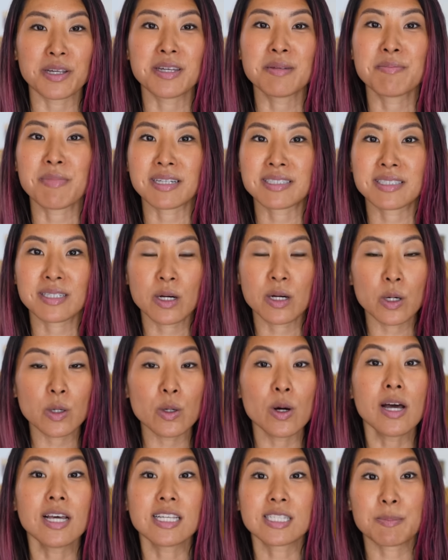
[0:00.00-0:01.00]
in
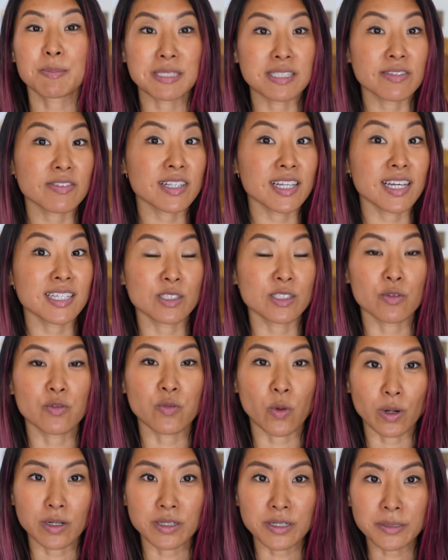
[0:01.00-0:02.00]
Mexico, specifically as a
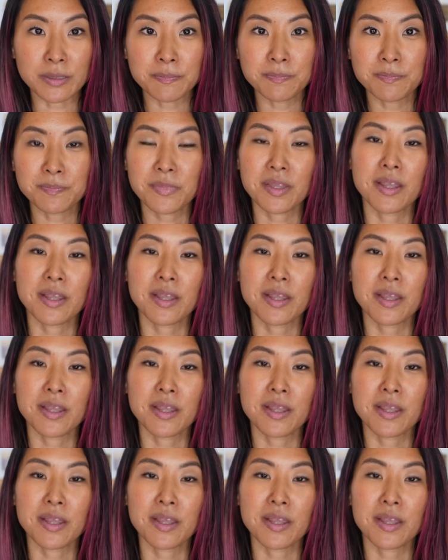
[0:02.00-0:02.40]
foreigner.